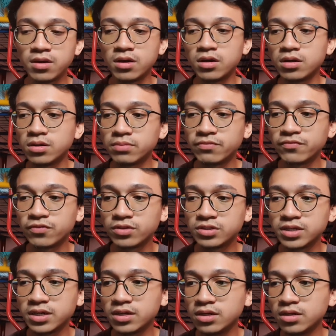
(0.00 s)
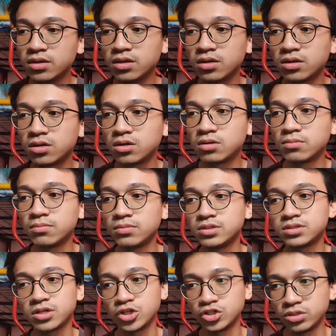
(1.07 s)
Um, for the second um,
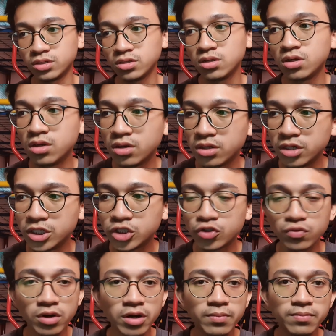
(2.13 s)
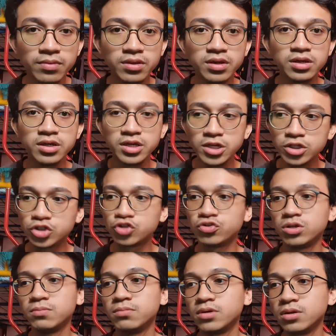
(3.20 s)
discussion, describe the heat
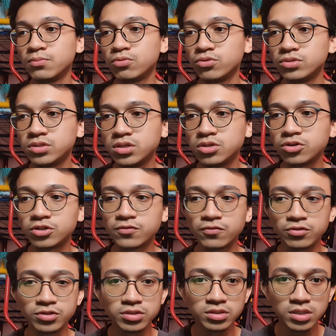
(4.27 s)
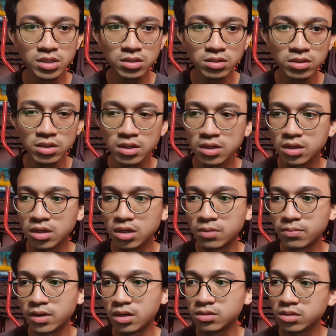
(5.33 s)
treatment procedures for steel,
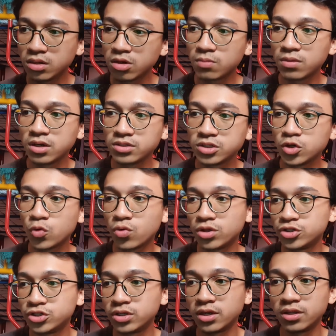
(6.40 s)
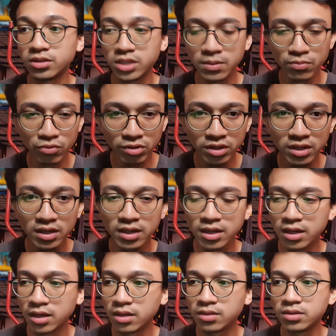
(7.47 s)
um, annealing, normalizing, quenching, and tempering,
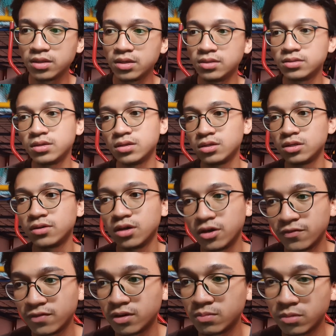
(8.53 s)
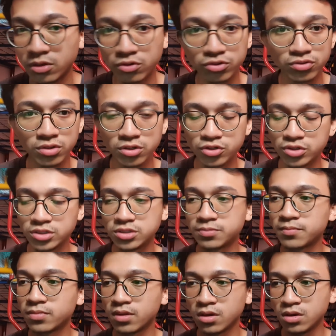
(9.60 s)
and the intended uh, final microstructures.
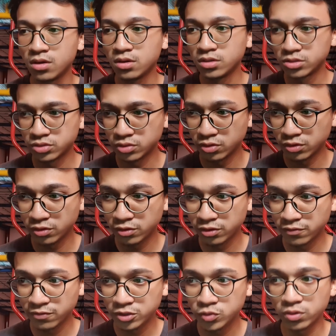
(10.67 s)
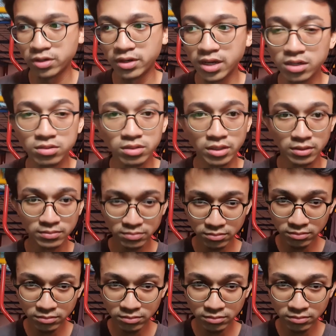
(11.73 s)
So the first one, annealing.